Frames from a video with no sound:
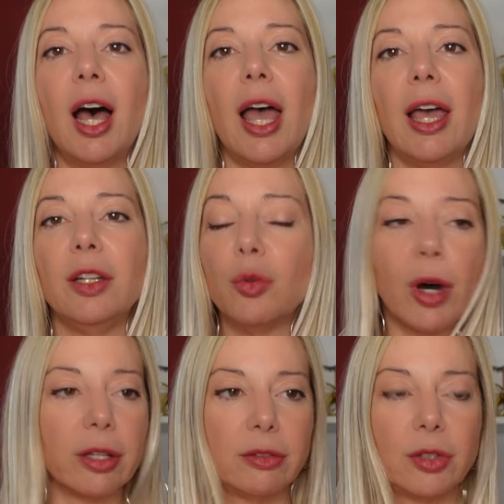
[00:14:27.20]
and you
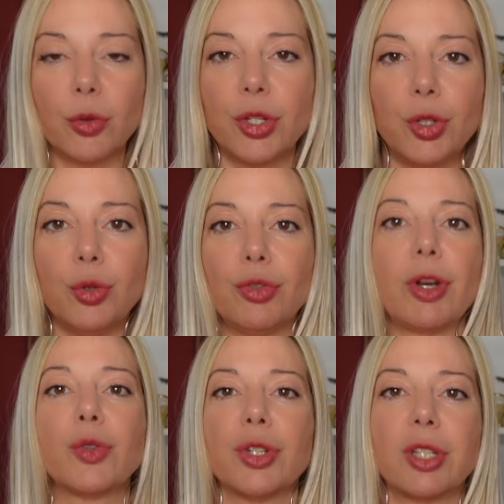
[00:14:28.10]
want those 2
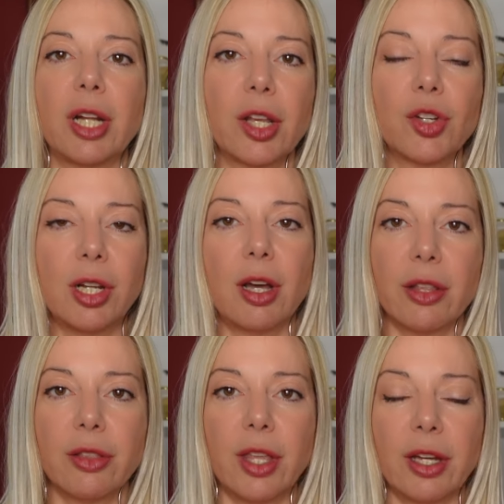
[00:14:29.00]
trousers that I actually
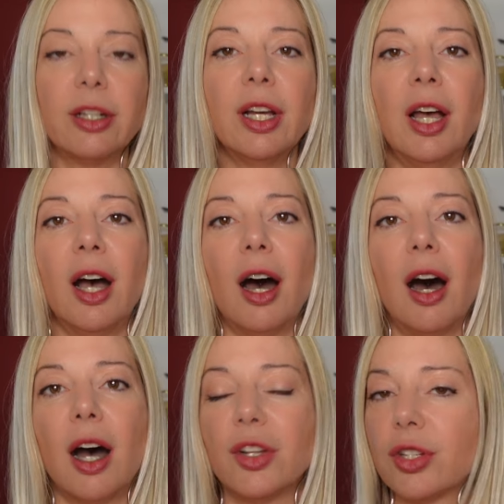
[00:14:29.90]
got there,
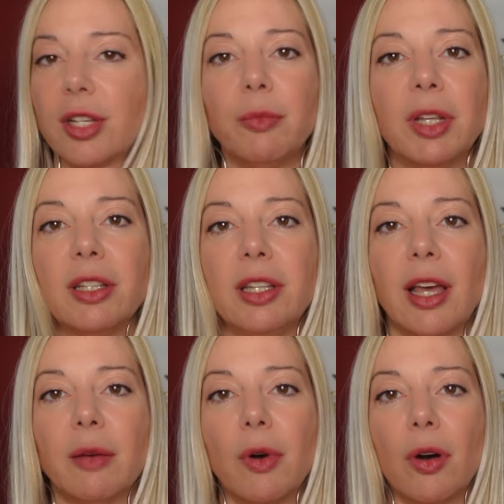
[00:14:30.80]
just send me a
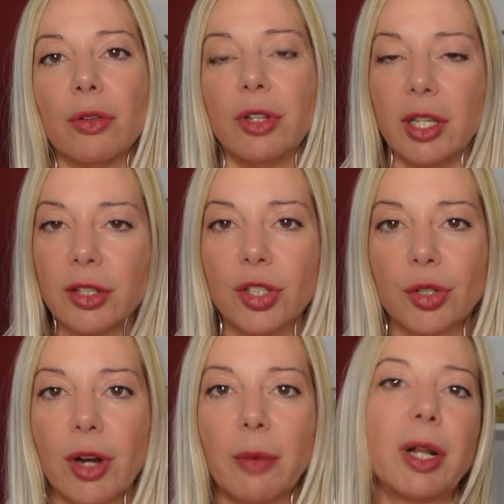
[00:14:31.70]
DM on the
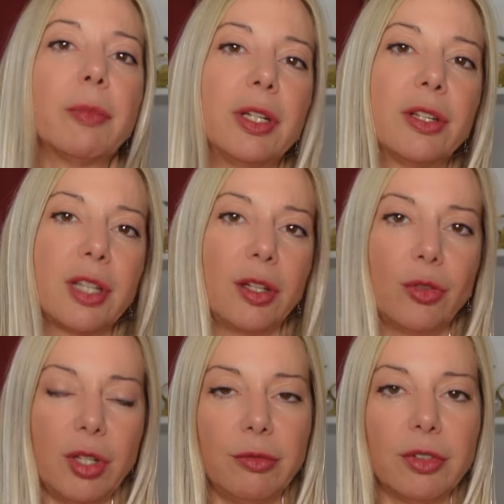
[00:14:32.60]
Instagram and I'm gonna send you
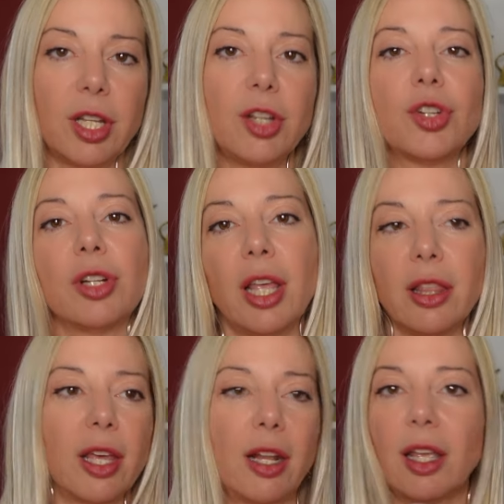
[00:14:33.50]
the invitation,
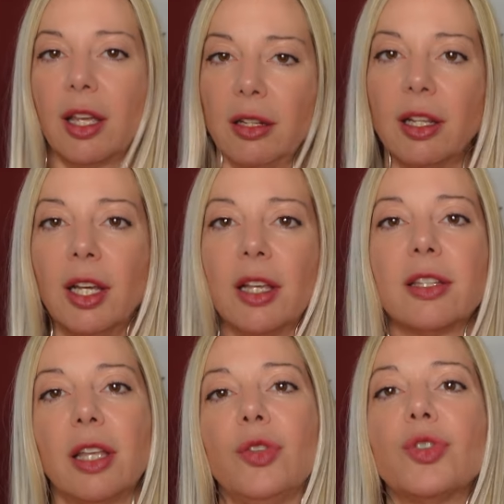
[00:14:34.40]
and then I can
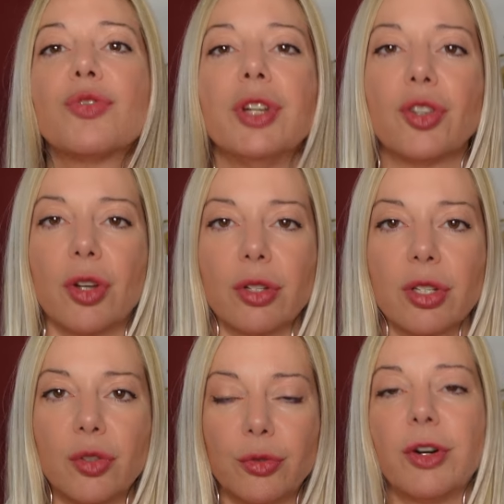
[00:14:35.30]
send you
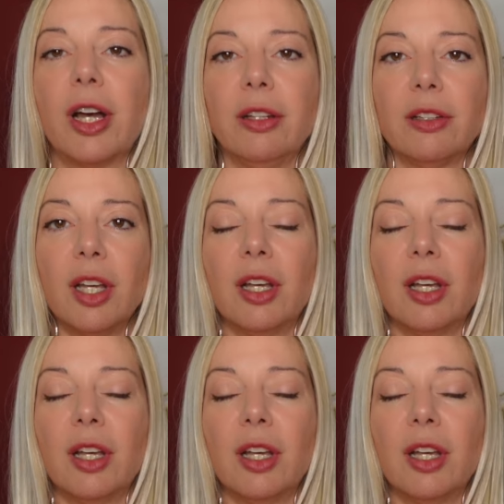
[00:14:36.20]
screenshots to find